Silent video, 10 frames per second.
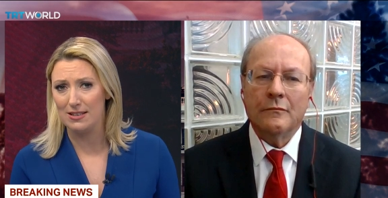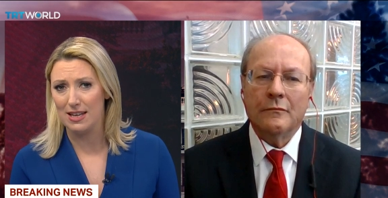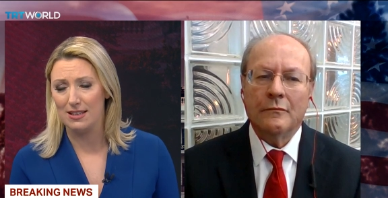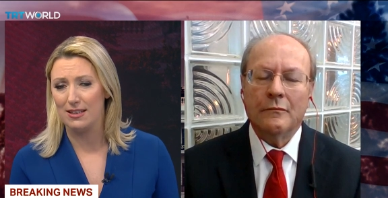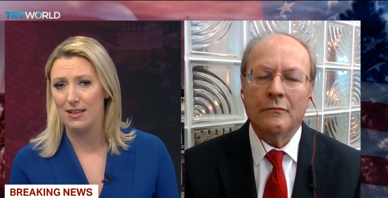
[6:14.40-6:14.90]

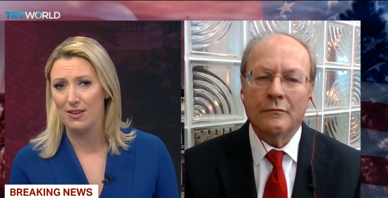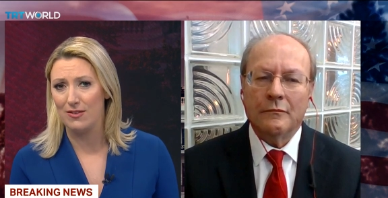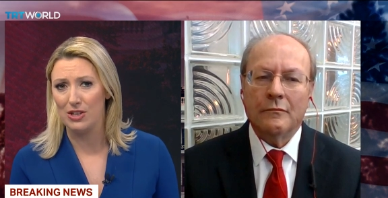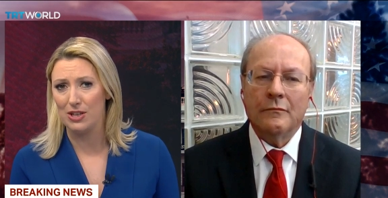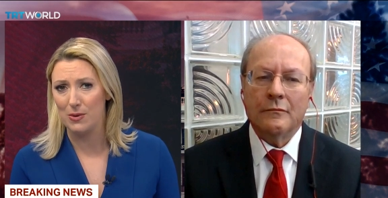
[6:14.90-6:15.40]
Speaker 1: said that they've
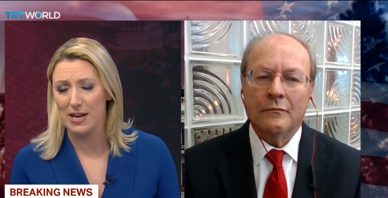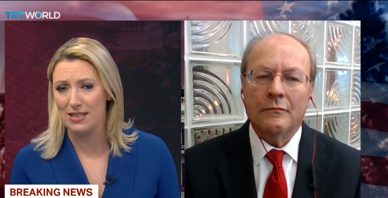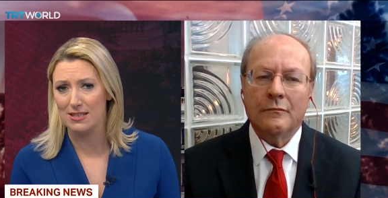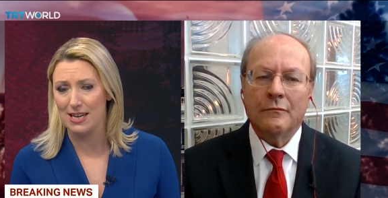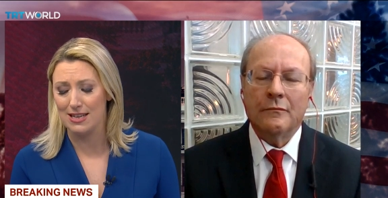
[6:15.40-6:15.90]
given the
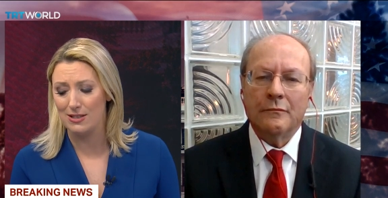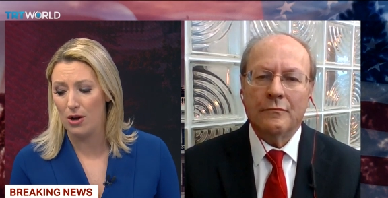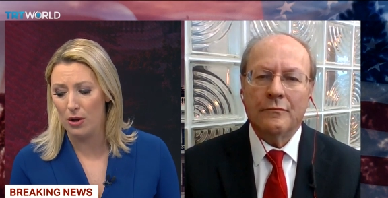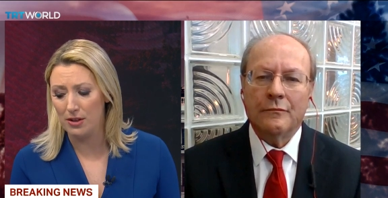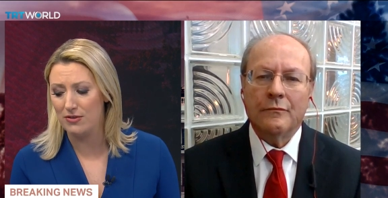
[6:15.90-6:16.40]
United States
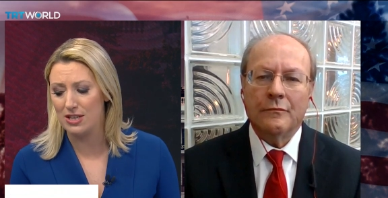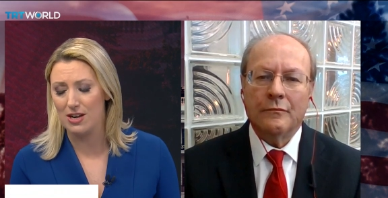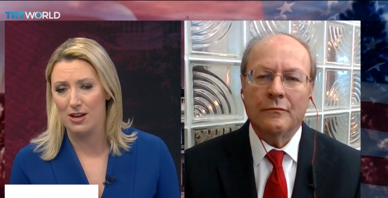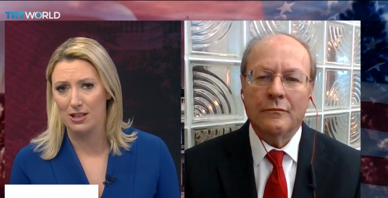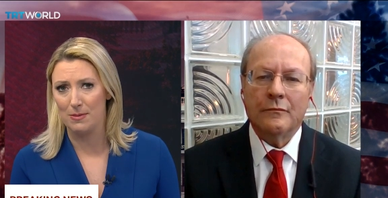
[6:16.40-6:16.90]
all of the
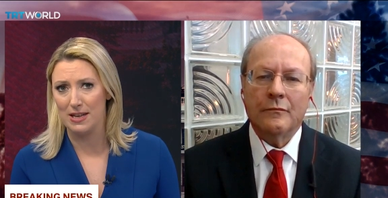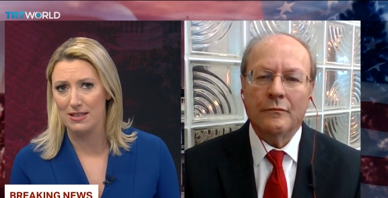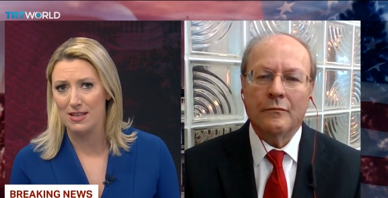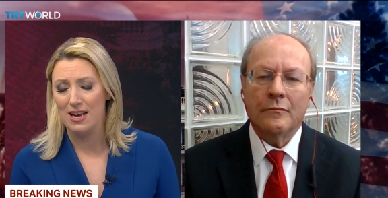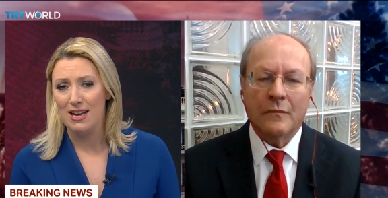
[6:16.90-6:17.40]

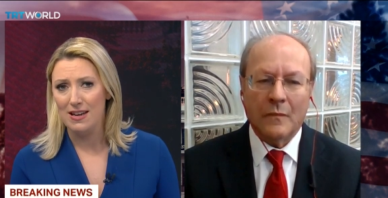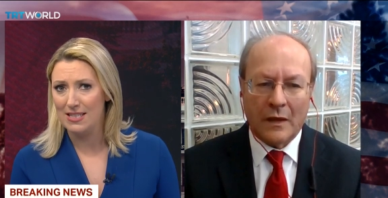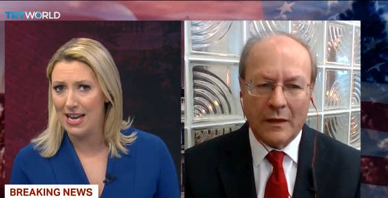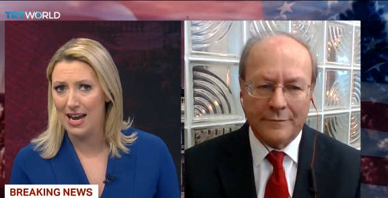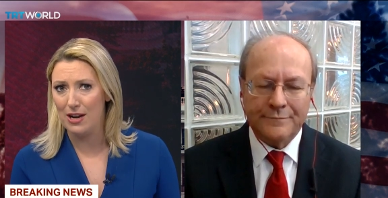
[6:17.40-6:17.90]
documents
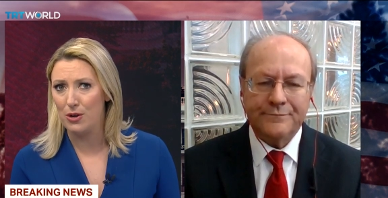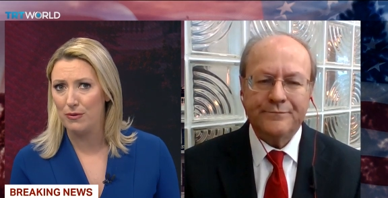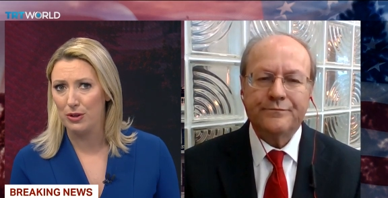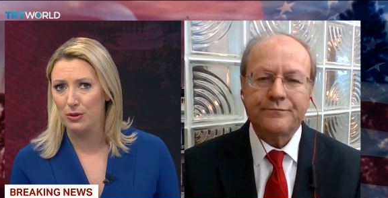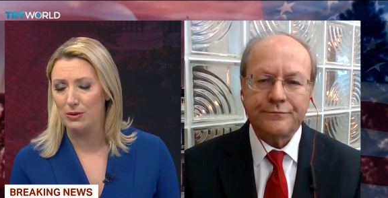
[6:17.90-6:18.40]
to hand
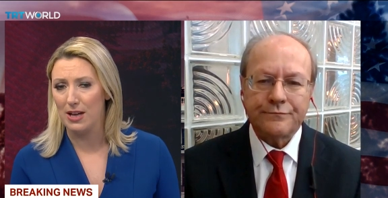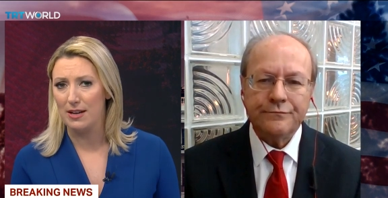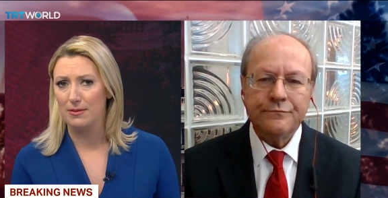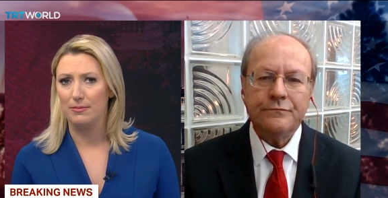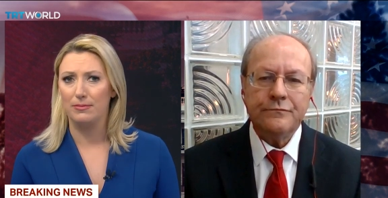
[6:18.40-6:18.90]
over
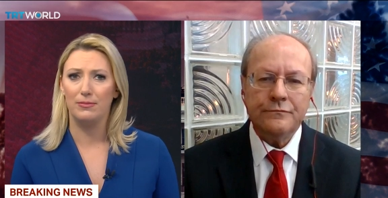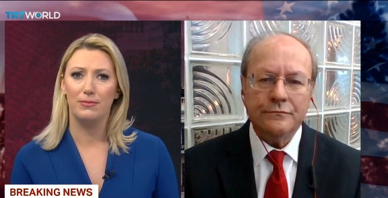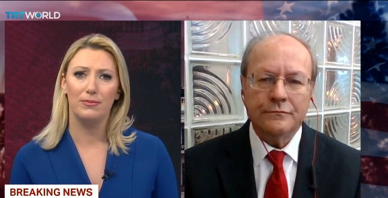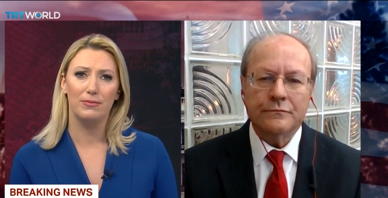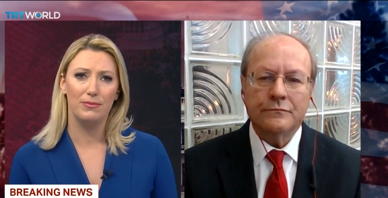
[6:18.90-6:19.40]
Gulen?
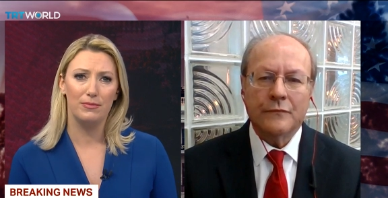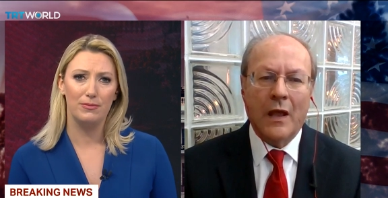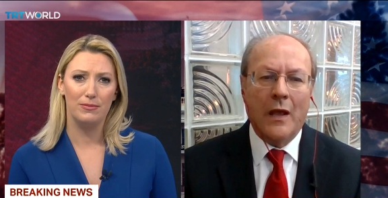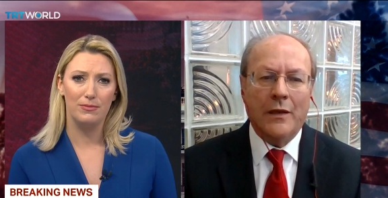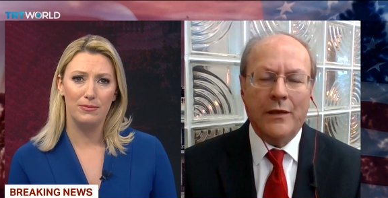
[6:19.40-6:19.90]

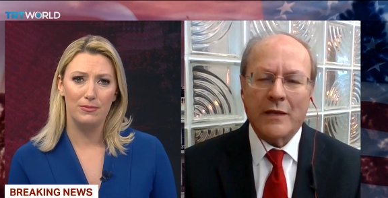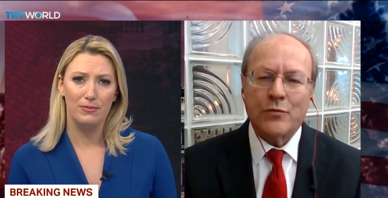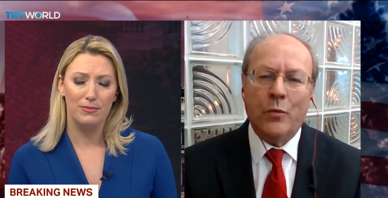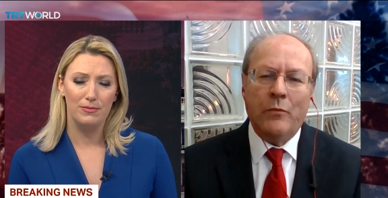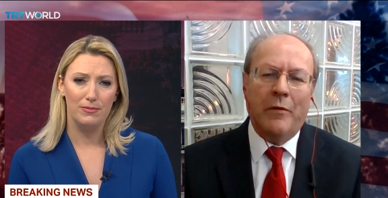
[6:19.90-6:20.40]

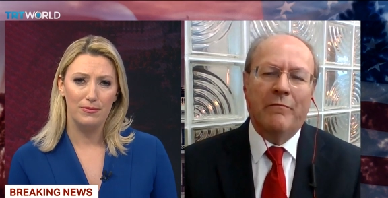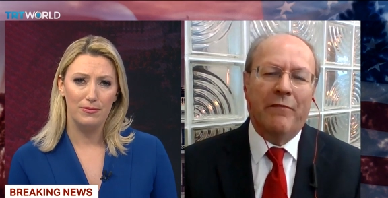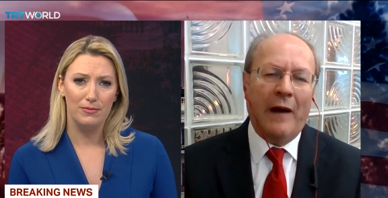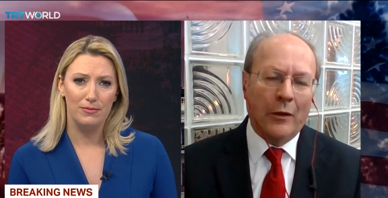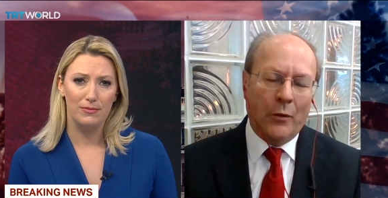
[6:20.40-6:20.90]
Speaker 2: Yes, we've
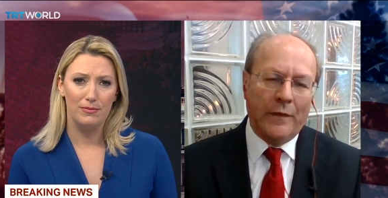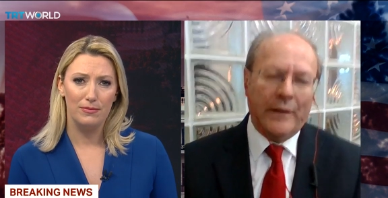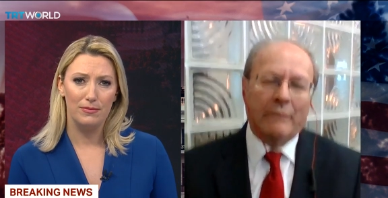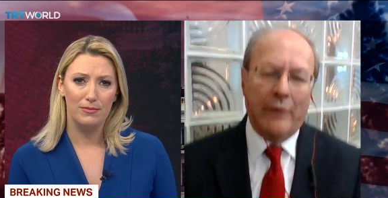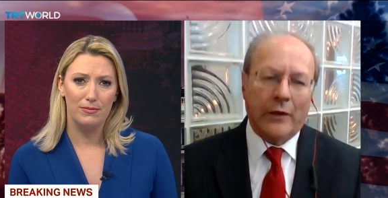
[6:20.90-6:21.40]
been
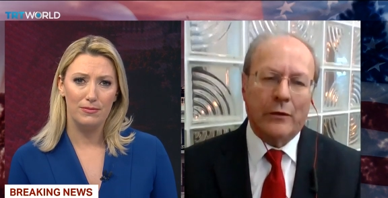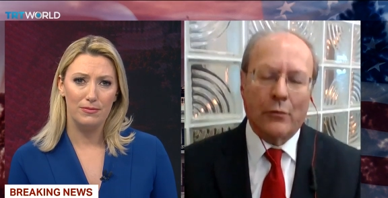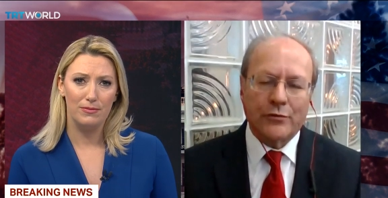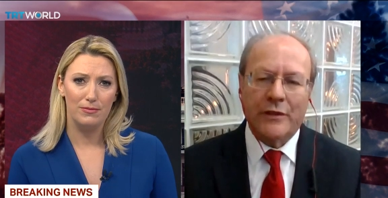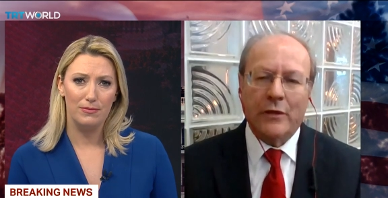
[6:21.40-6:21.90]
following that
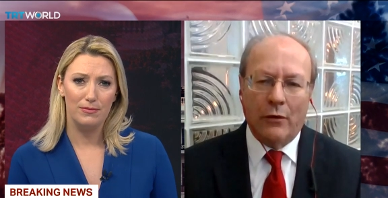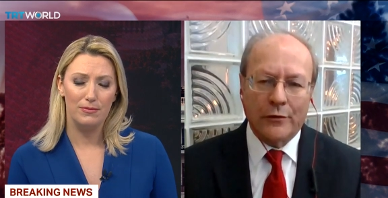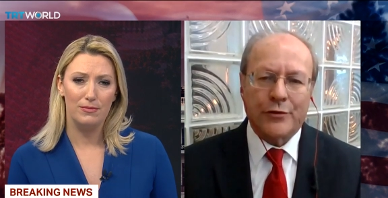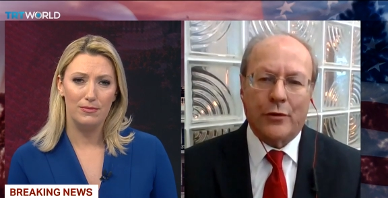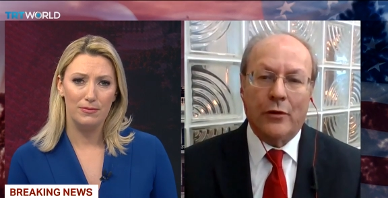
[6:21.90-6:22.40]
very
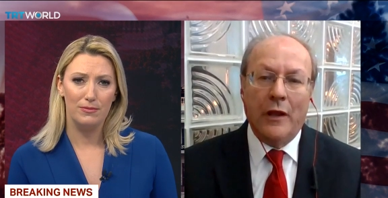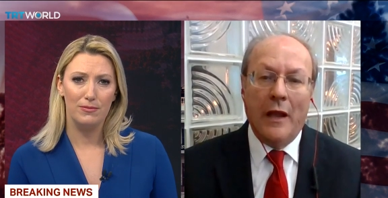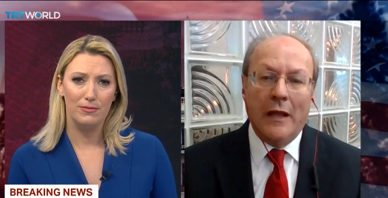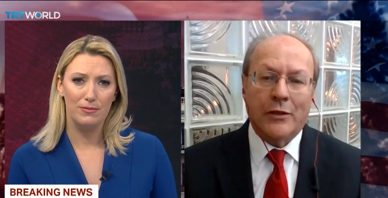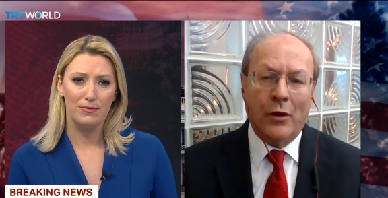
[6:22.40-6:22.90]
closely
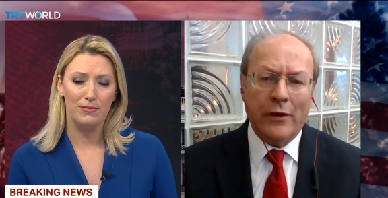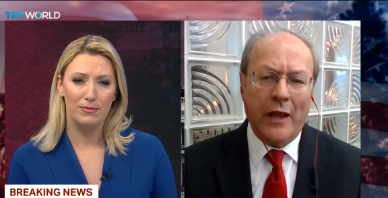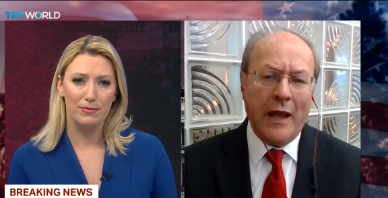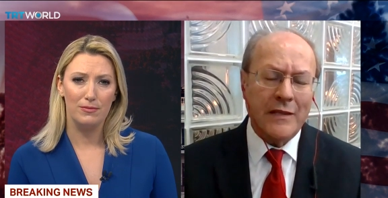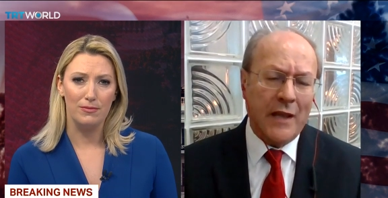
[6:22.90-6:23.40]
also.
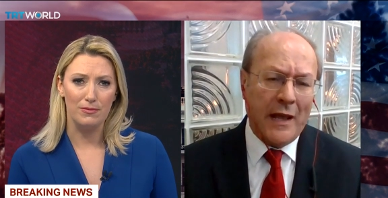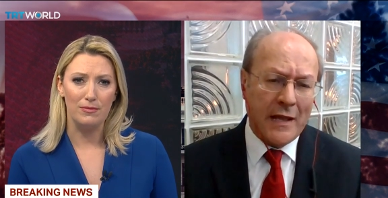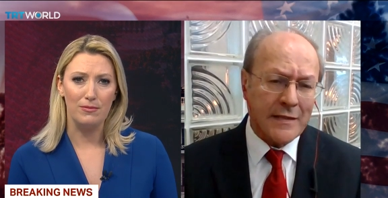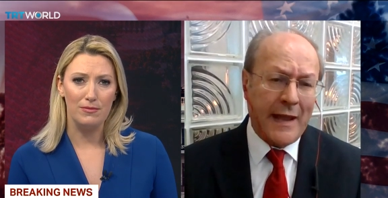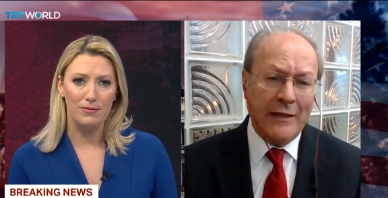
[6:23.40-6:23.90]
Turkey has,
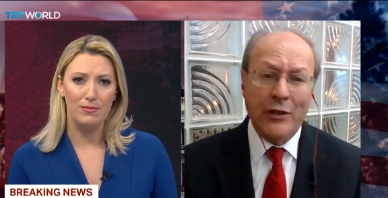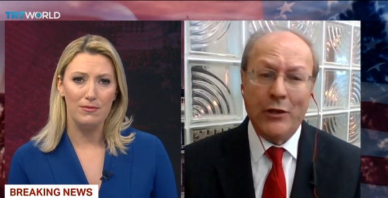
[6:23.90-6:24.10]
has